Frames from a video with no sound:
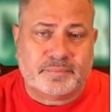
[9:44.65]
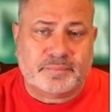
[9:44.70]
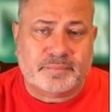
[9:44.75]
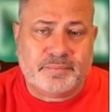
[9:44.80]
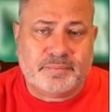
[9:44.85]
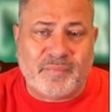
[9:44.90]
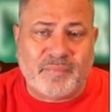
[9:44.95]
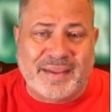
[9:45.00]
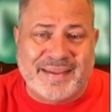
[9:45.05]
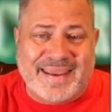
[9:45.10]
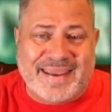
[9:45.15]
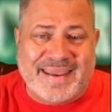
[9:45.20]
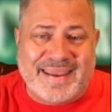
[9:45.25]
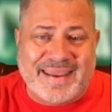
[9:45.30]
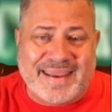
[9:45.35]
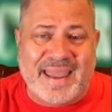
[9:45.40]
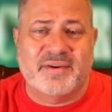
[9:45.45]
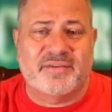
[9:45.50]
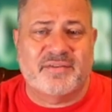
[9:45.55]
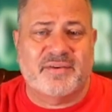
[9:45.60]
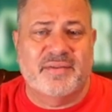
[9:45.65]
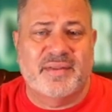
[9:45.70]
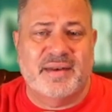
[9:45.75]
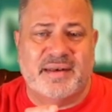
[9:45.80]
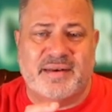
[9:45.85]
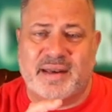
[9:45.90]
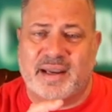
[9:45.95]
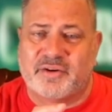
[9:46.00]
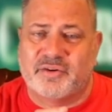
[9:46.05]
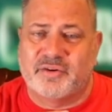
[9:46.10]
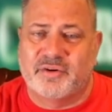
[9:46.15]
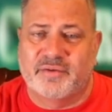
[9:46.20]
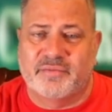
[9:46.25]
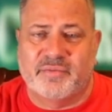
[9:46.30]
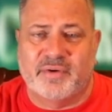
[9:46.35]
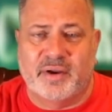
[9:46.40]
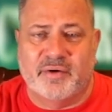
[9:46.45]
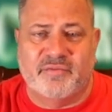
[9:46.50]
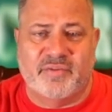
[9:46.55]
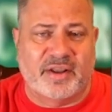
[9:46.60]
It can assist in the detection of
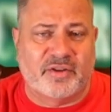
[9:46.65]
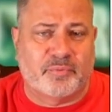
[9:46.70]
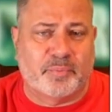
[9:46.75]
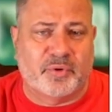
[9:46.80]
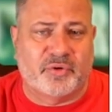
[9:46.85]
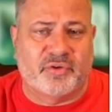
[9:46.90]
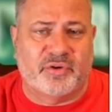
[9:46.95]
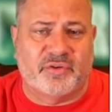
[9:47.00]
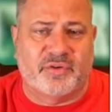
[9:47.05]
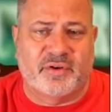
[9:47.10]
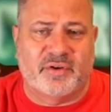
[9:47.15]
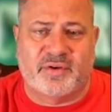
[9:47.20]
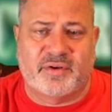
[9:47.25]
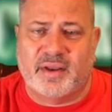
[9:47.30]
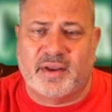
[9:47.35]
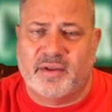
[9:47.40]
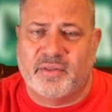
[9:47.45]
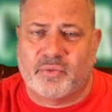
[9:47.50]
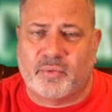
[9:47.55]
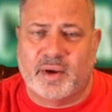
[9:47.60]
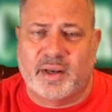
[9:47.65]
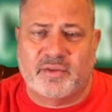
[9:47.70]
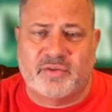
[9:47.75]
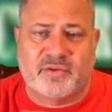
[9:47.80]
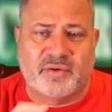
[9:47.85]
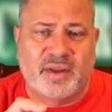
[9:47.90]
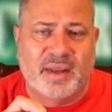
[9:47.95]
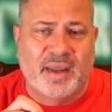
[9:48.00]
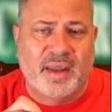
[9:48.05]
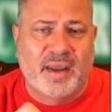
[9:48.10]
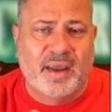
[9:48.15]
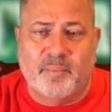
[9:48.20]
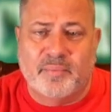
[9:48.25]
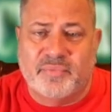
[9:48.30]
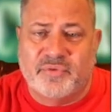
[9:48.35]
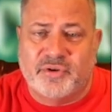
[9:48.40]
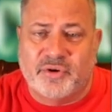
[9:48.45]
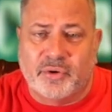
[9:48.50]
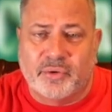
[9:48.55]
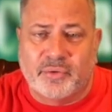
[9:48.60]
advanced persistent threats,
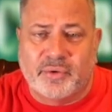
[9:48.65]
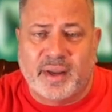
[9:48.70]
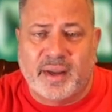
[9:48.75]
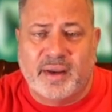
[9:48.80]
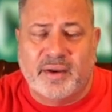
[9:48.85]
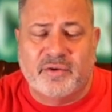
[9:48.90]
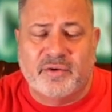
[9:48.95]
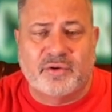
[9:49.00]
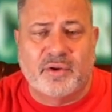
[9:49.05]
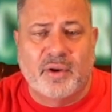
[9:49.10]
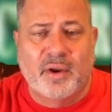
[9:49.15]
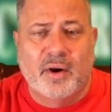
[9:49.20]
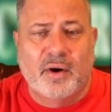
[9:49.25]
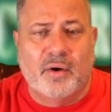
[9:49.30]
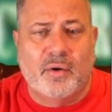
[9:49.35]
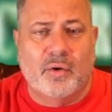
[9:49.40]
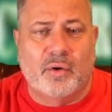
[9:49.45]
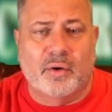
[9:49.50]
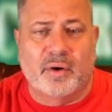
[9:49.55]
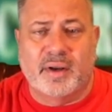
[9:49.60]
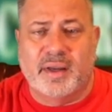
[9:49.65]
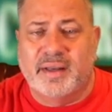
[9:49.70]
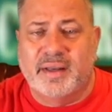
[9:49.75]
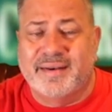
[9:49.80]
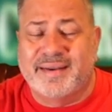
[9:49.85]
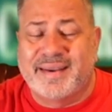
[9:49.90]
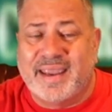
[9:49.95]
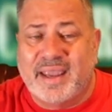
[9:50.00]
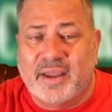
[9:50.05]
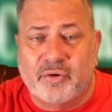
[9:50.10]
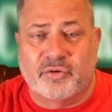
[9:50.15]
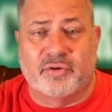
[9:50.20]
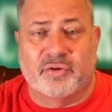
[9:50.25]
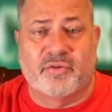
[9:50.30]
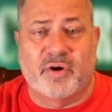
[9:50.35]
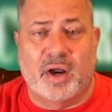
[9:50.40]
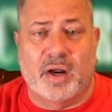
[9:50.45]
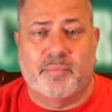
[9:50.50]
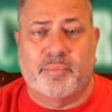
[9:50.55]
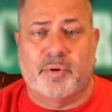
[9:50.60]
zero days, or indicators of
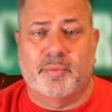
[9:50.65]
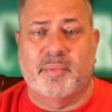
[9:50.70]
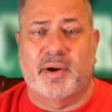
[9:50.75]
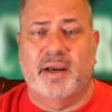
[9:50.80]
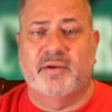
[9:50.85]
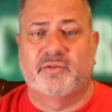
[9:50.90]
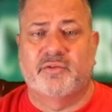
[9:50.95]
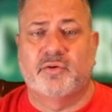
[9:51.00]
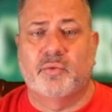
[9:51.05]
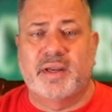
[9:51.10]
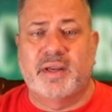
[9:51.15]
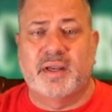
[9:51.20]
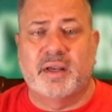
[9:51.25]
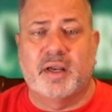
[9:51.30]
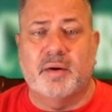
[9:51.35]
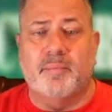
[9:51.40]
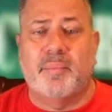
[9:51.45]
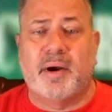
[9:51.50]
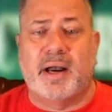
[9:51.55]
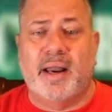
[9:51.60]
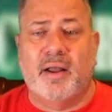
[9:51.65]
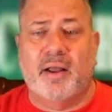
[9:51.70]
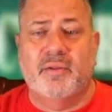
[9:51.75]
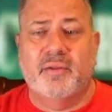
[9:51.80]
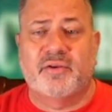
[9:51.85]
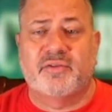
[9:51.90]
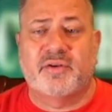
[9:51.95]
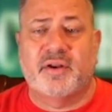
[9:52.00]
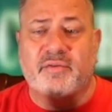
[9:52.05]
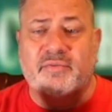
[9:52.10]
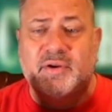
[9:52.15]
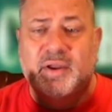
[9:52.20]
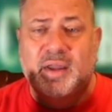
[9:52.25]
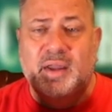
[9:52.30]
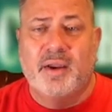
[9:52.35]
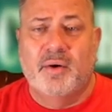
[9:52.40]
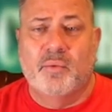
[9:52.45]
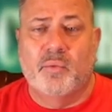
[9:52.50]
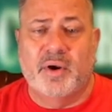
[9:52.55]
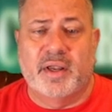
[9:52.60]
compromise. So we can compile this stuff.
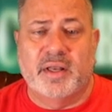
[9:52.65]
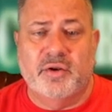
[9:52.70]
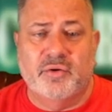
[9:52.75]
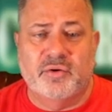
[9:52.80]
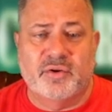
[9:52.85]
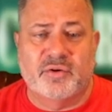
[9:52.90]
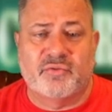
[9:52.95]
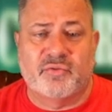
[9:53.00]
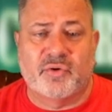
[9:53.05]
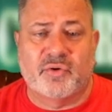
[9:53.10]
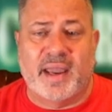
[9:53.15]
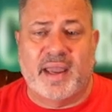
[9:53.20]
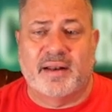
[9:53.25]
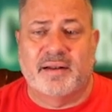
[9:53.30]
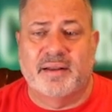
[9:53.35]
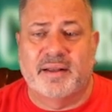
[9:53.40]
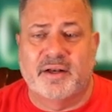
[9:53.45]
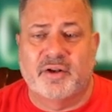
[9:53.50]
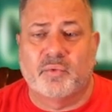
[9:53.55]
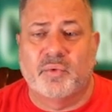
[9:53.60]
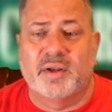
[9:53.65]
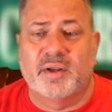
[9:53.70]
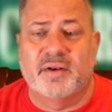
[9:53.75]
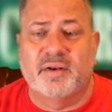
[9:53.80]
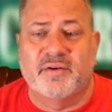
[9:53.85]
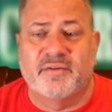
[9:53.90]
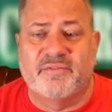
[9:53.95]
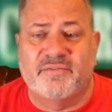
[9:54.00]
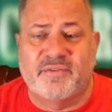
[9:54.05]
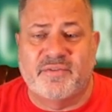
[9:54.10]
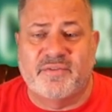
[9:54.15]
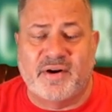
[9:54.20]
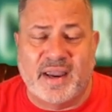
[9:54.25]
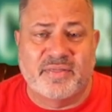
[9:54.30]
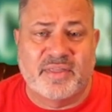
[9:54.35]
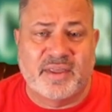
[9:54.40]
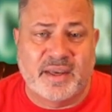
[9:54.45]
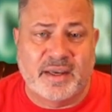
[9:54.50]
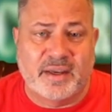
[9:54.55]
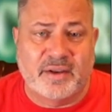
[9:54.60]
We can use it for analytics. We can define
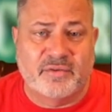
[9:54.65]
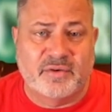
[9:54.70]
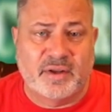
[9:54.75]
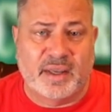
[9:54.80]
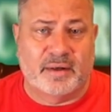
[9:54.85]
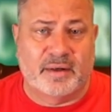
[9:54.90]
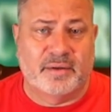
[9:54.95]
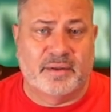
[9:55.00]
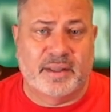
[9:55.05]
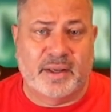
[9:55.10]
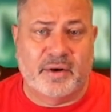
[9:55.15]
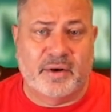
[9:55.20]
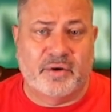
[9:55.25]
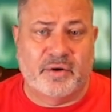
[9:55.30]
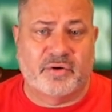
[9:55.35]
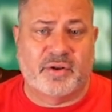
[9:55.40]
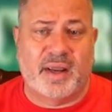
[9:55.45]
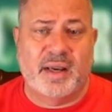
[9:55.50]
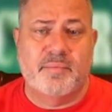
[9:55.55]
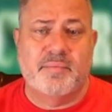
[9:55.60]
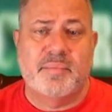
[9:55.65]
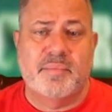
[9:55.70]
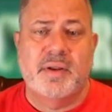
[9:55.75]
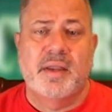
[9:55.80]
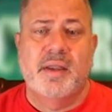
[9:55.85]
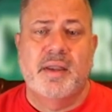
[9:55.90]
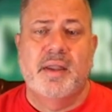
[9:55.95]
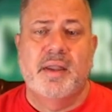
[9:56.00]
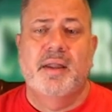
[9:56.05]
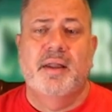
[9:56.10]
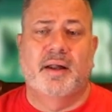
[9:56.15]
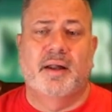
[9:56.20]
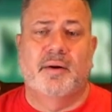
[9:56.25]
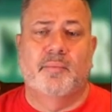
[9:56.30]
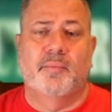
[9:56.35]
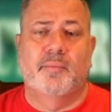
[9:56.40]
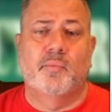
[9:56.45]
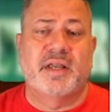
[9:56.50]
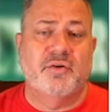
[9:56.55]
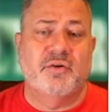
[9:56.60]
things at a later time. Um,
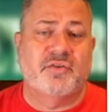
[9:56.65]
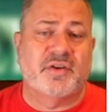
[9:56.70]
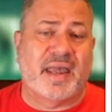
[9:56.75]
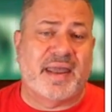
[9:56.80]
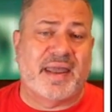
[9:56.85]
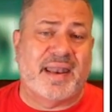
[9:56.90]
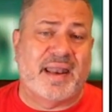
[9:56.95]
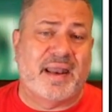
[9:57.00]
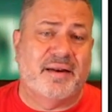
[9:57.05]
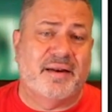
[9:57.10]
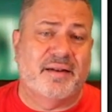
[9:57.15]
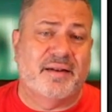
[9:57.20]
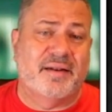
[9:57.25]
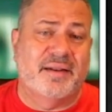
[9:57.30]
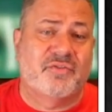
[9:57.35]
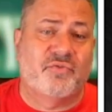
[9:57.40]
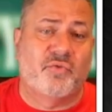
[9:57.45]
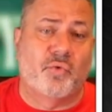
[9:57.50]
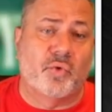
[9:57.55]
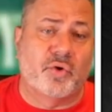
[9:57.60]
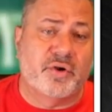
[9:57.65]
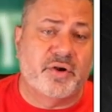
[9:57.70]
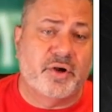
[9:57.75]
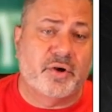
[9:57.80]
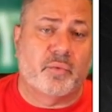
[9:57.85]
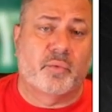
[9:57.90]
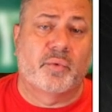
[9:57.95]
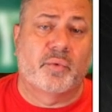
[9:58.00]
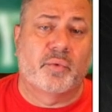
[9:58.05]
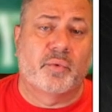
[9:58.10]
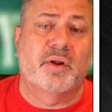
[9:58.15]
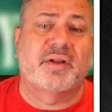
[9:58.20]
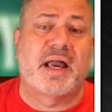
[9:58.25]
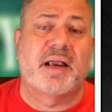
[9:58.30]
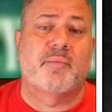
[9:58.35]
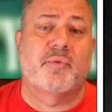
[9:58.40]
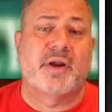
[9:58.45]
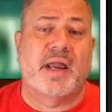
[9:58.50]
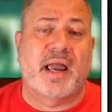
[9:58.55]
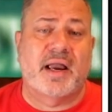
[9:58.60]
we can use that analytics for near real-time
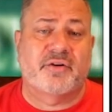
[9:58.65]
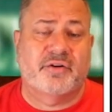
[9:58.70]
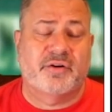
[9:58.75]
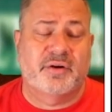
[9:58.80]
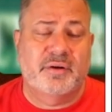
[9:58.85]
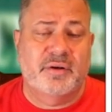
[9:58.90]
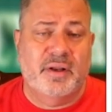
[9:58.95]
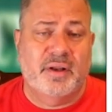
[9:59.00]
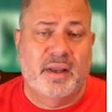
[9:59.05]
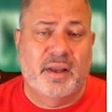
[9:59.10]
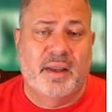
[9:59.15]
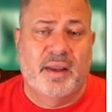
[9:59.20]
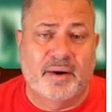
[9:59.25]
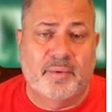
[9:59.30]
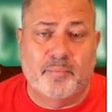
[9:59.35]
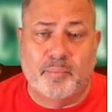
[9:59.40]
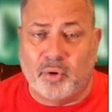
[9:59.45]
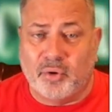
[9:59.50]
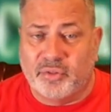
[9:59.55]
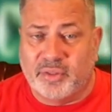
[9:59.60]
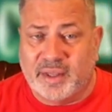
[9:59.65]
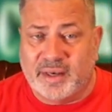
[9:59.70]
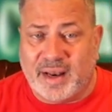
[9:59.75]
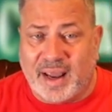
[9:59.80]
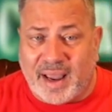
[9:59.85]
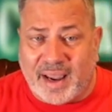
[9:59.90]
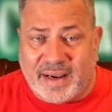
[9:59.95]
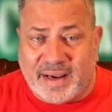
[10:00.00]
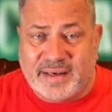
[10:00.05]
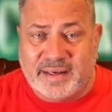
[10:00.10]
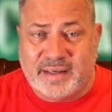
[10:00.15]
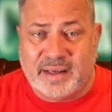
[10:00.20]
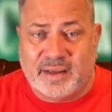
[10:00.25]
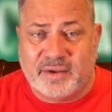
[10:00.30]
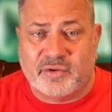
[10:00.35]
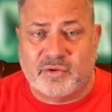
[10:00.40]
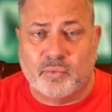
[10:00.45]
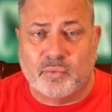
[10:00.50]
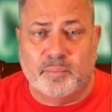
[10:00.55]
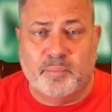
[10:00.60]
reaction, both in I D
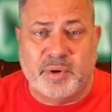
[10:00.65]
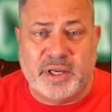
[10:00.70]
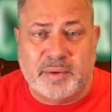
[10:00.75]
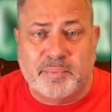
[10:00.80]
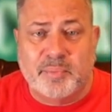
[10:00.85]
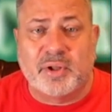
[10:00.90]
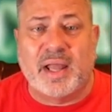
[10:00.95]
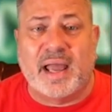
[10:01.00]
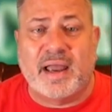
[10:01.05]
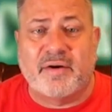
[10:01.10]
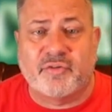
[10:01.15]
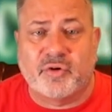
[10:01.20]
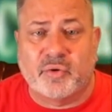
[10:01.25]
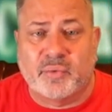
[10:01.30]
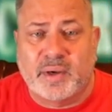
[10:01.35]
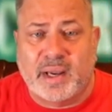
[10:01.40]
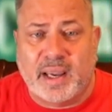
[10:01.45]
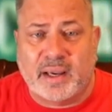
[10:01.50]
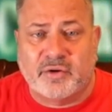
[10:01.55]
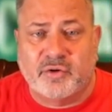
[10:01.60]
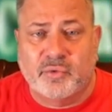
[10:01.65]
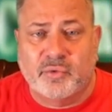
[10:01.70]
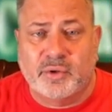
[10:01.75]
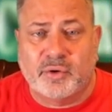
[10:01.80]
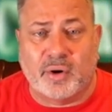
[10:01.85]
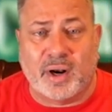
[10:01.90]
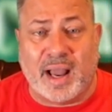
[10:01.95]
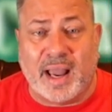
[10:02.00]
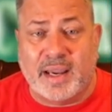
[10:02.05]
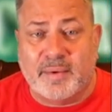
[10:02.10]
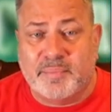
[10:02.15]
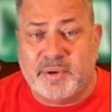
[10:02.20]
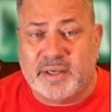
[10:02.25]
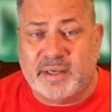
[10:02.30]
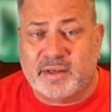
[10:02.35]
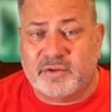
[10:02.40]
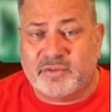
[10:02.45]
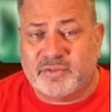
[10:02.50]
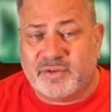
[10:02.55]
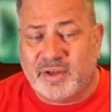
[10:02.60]
S, when people have to react to it, or I P
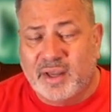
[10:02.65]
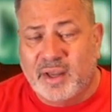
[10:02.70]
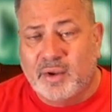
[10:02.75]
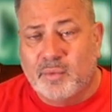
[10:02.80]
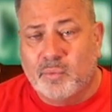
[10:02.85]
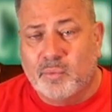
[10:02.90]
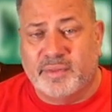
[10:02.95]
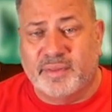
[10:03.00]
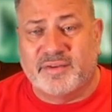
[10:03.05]
S, when the